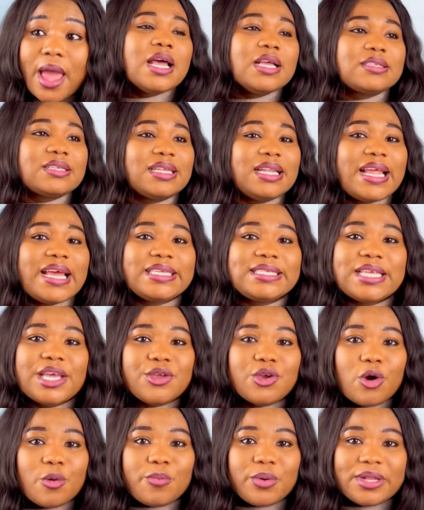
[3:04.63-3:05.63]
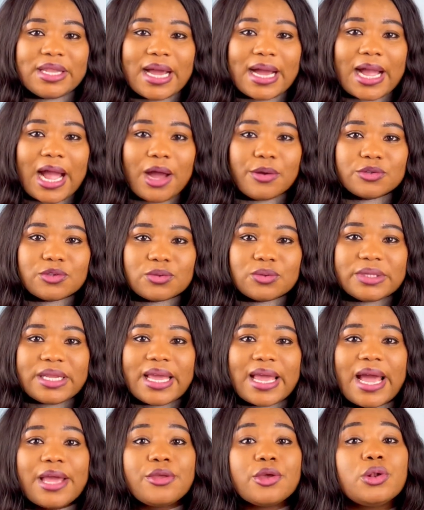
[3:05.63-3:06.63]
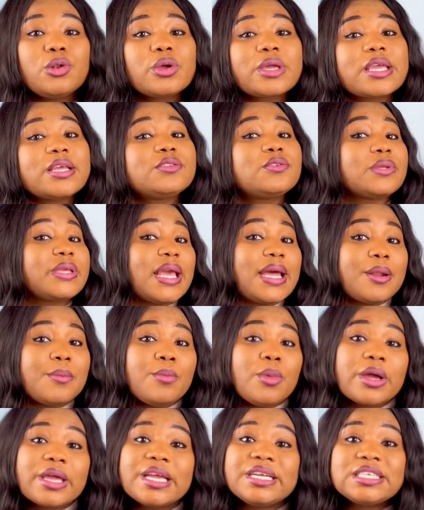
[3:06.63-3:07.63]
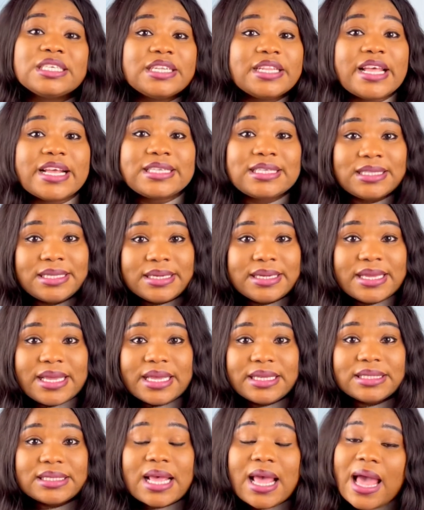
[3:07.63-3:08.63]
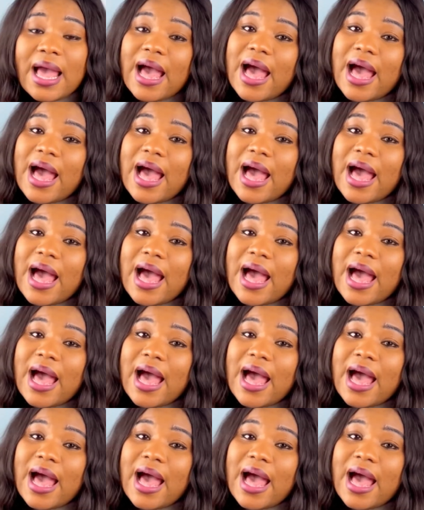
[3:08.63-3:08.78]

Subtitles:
So let's say you open the account today and you're looking to get a mortgage in the next 3 years.